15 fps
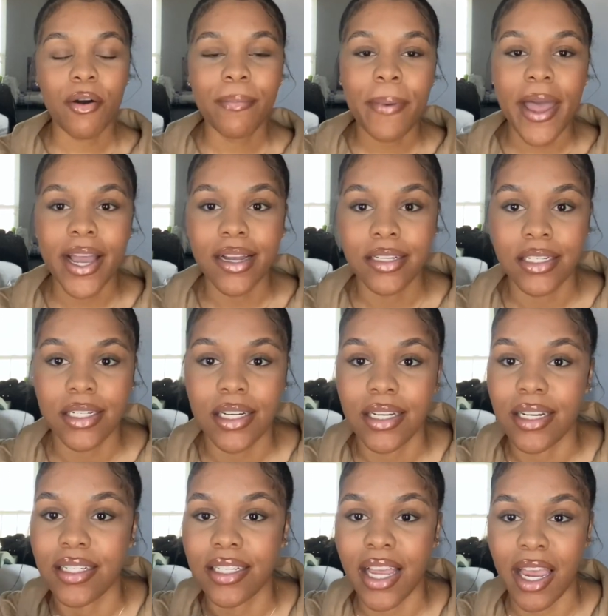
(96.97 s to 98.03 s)
packaging that
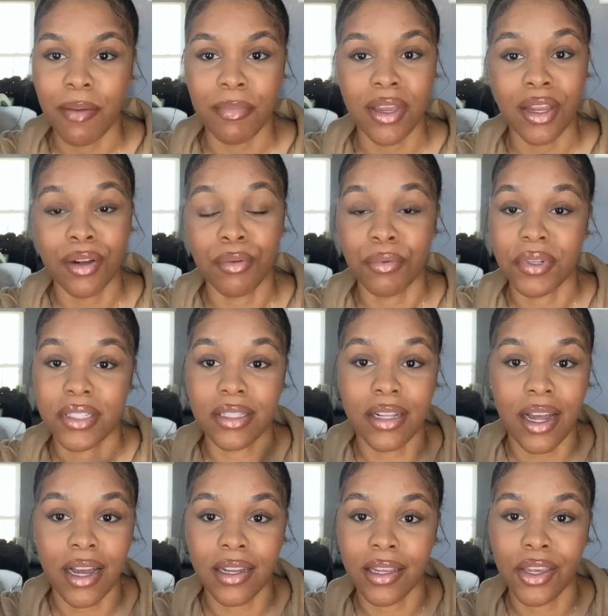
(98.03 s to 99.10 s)
this came in was
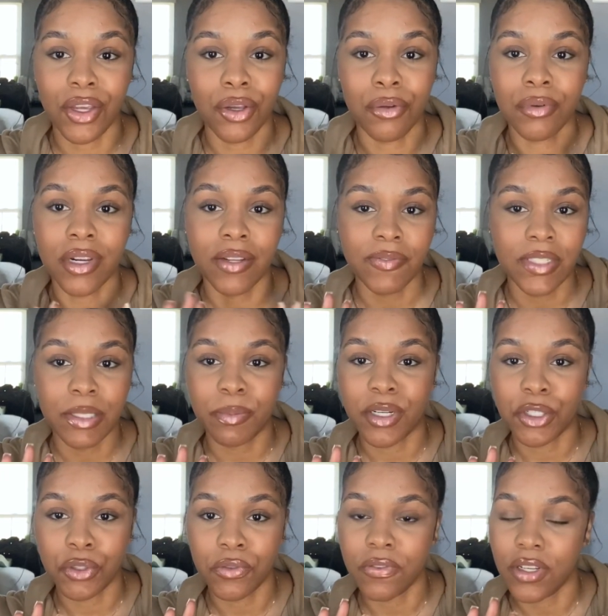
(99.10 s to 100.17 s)
not cute, nothing
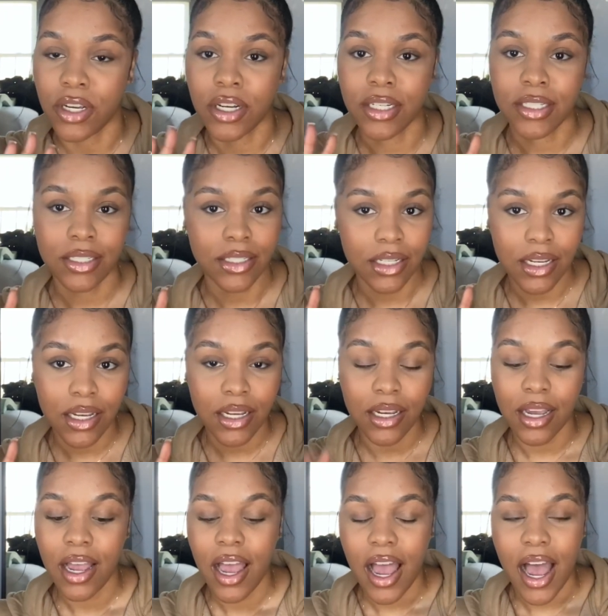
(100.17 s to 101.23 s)
special for y'all to see.
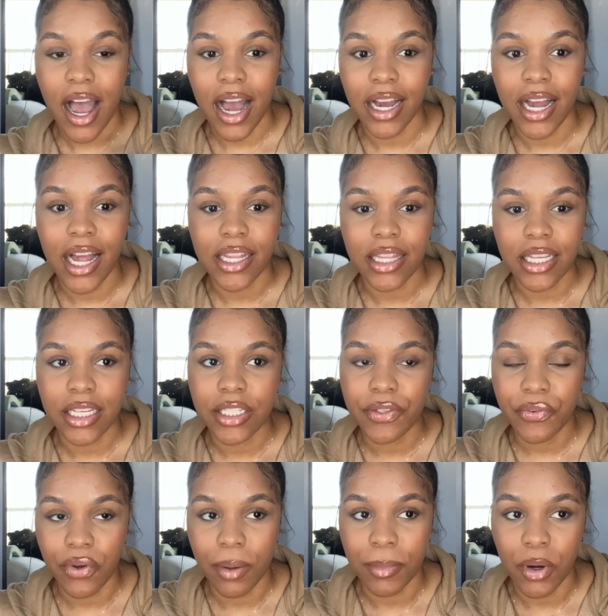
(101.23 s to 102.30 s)
I got these
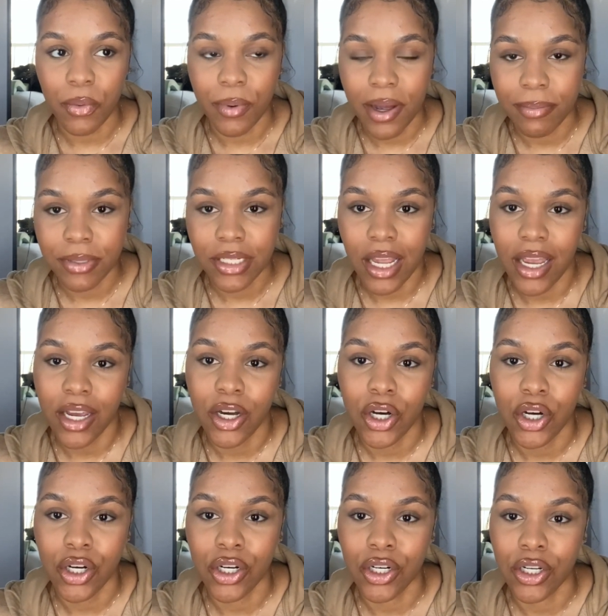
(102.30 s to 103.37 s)
from a website
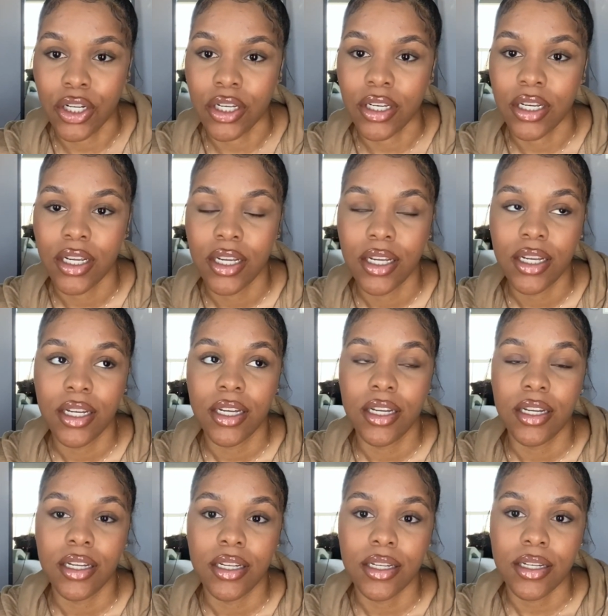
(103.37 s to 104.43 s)
called
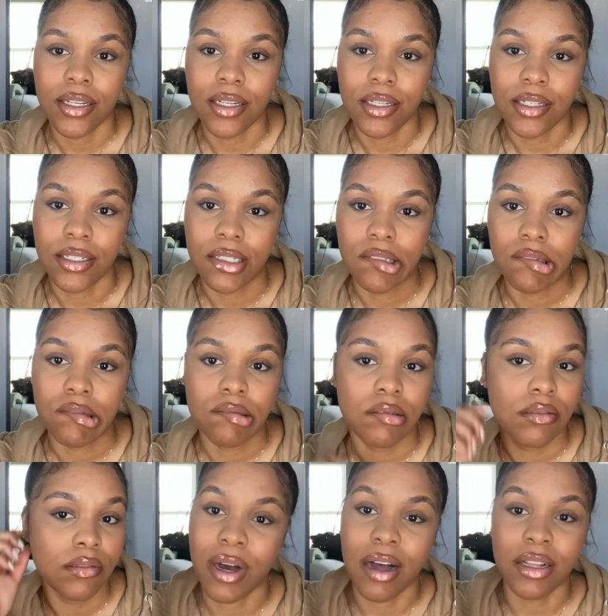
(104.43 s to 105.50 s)

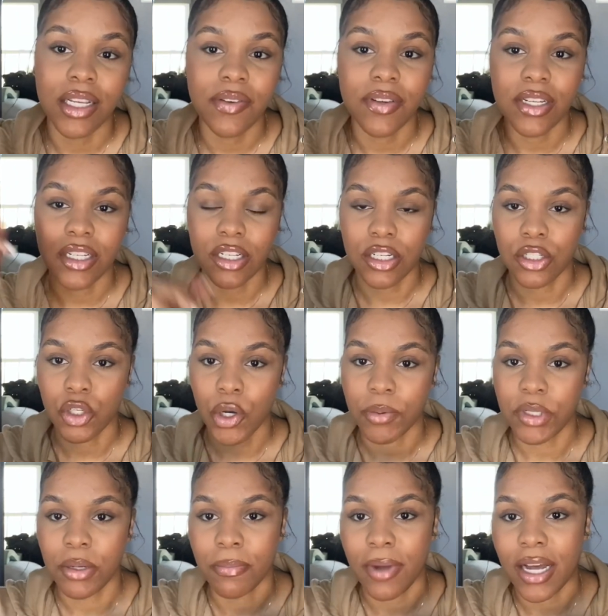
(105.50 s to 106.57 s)
I'll leave it in the
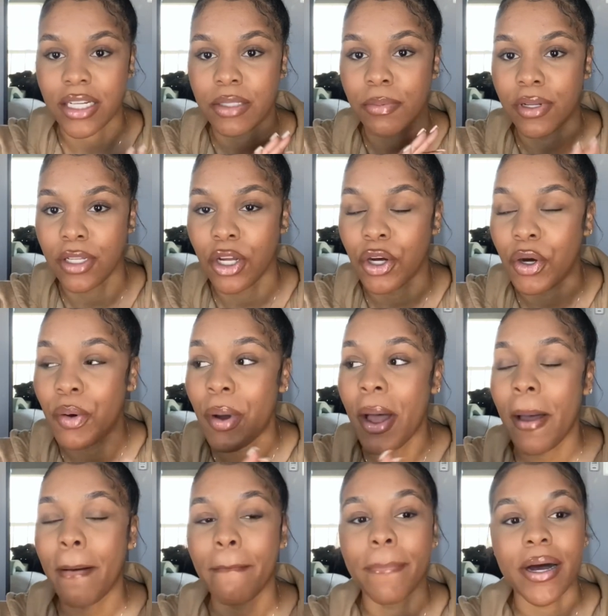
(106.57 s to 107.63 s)
description box below,
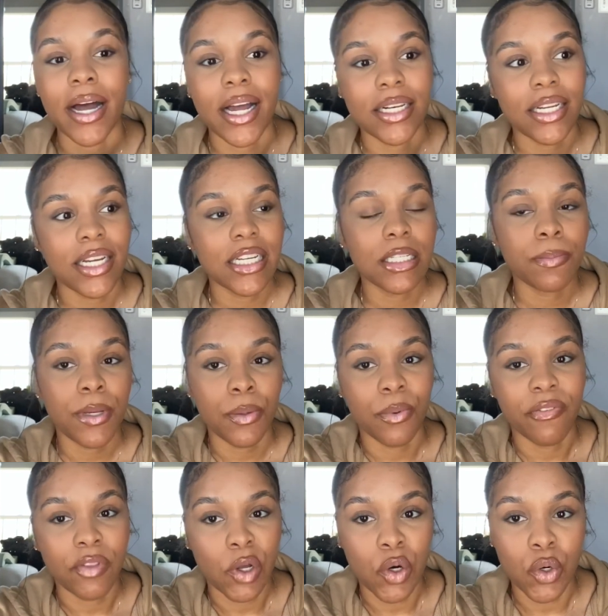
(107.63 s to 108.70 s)
but I did speak with
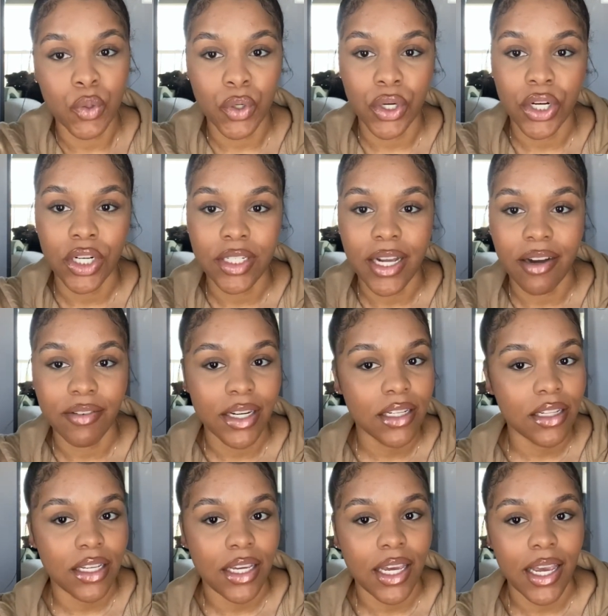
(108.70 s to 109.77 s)
the owner
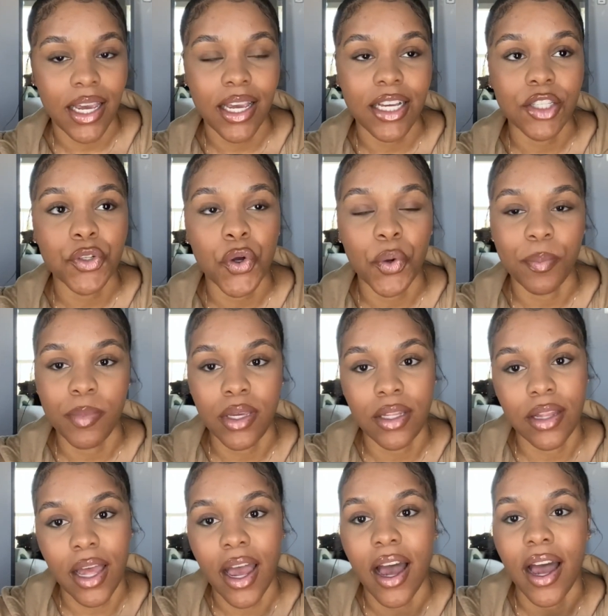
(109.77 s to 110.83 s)
directly, and he told me
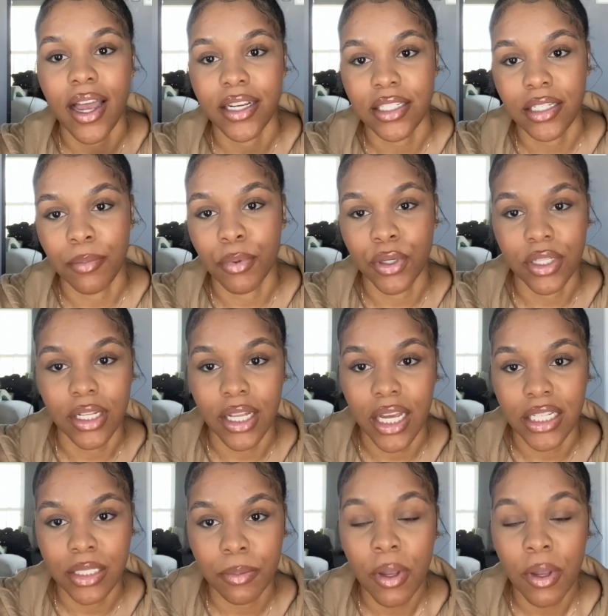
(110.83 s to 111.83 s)
that I actually bought the last